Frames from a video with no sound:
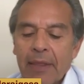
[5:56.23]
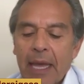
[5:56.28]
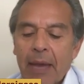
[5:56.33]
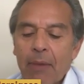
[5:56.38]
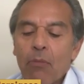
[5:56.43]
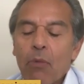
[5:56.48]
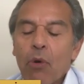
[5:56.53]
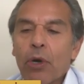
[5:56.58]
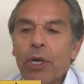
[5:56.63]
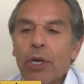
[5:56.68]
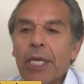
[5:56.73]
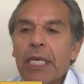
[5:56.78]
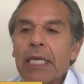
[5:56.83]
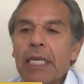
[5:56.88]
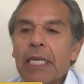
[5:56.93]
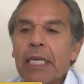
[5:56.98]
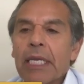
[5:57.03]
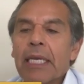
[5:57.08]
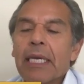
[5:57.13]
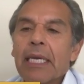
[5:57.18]
That
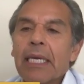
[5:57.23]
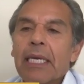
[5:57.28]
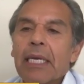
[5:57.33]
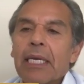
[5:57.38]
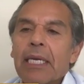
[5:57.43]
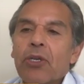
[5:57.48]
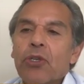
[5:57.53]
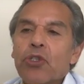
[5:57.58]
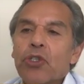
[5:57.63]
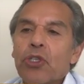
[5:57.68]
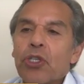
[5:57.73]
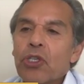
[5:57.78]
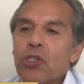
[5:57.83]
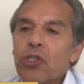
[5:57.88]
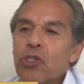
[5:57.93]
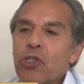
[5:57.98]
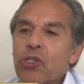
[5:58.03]
morning, she